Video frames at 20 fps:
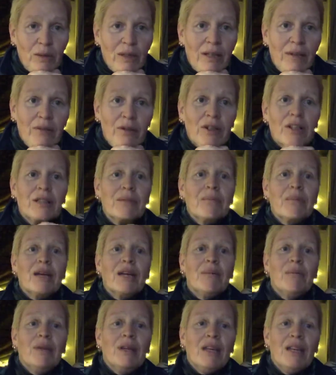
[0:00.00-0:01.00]
whatever it
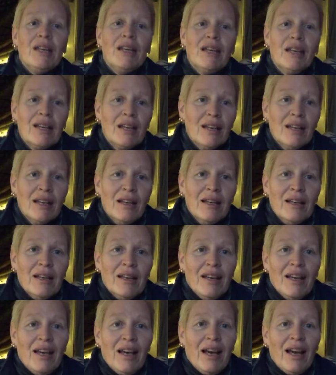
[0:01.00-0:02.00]
may be.
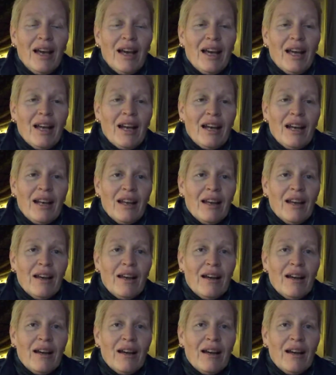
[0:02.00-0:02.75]
And